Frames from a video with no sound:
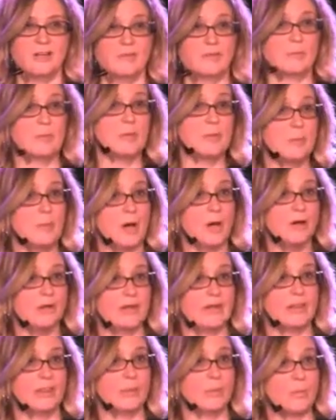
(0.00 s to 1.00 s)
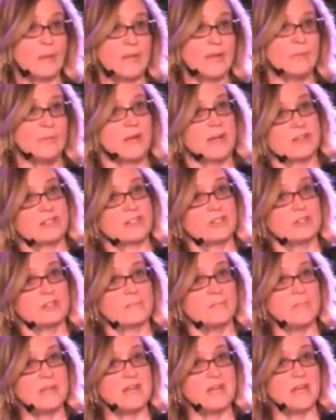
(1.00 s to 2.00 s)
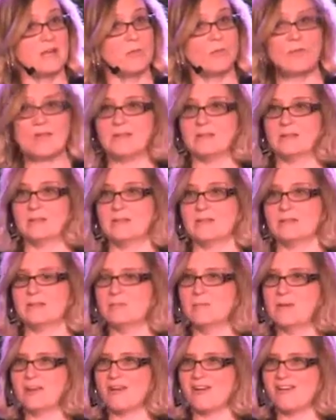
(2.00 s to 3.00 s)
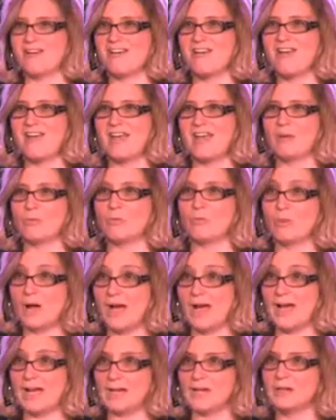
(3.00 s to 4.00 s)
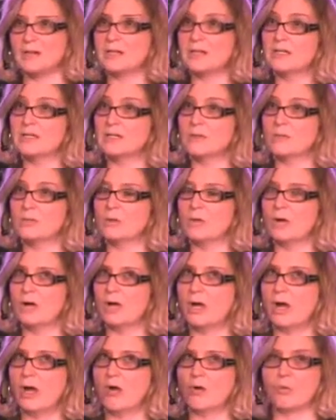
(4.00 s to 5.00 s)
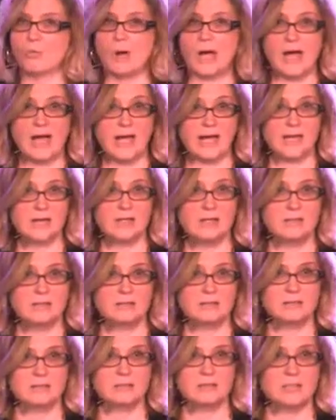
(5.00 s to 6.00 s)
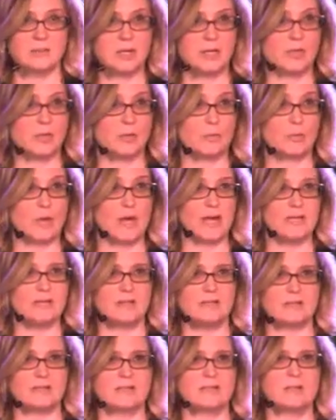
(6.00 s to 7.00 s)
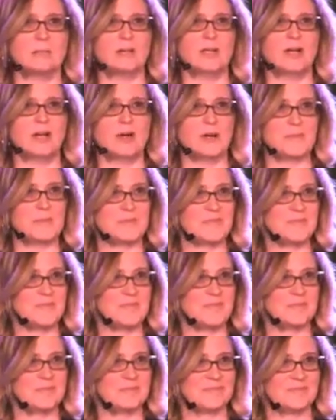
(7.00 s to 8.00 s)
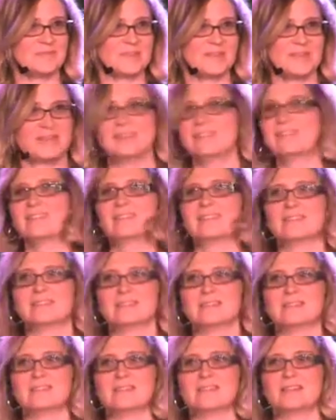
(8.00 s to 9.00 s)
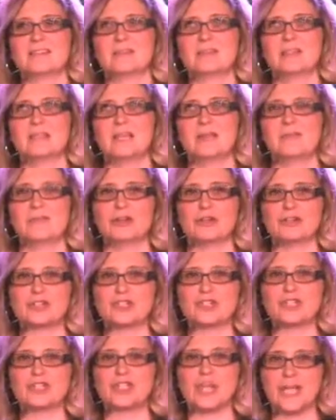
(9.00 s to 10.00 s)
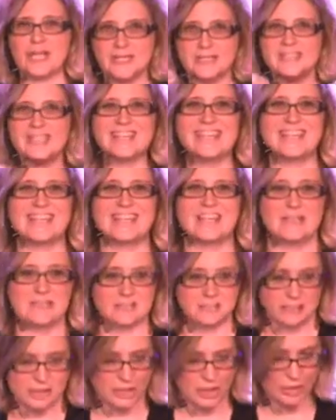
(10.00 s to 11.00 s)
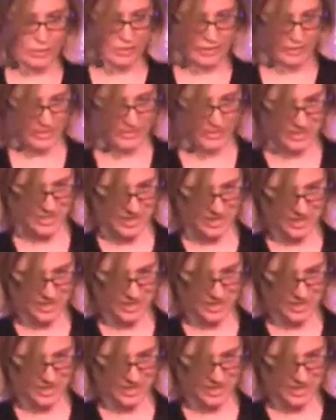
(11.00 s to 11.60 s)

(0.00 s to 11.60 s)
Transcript: from the malt and the wheat. We actually use midnight wheat in this beer, and rye. And rye, does anybody know what rye does to beer? Because if you're tasting this, you know, and